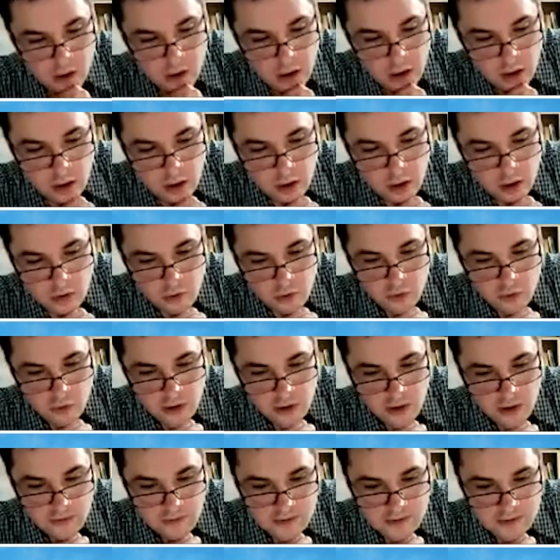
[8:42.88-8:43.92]
Rook
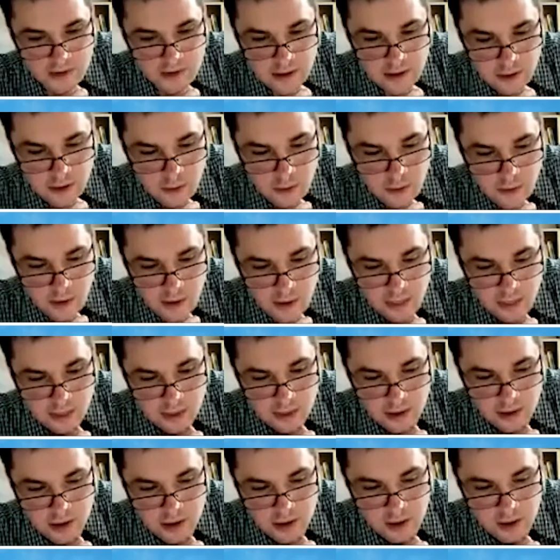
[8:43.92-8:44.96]

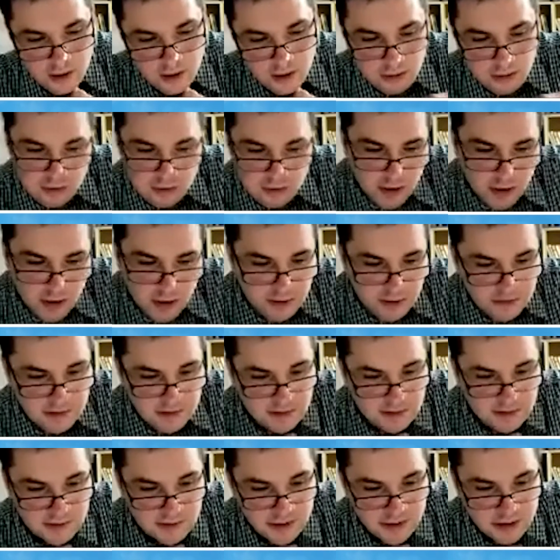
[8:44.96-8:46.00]
fc1, there is
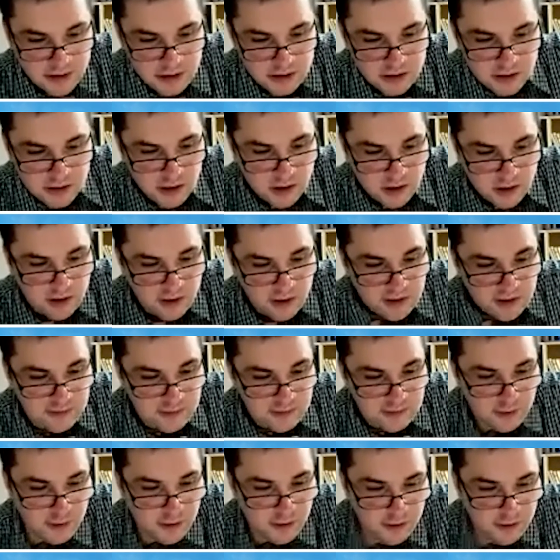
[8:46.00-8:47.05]
such an answer.